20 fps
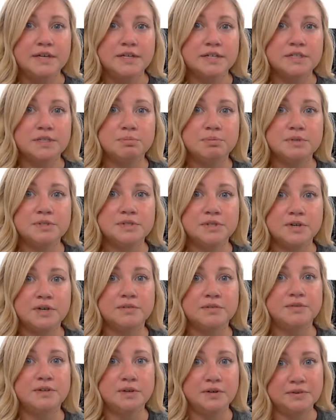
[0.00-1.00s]
to
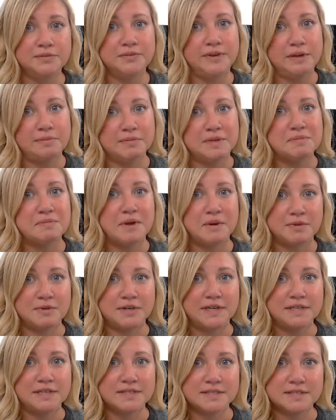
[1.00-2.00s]
preserve your family
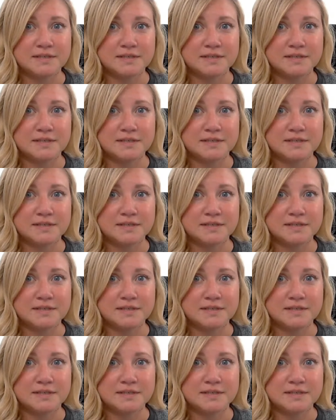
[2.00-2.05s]
memories.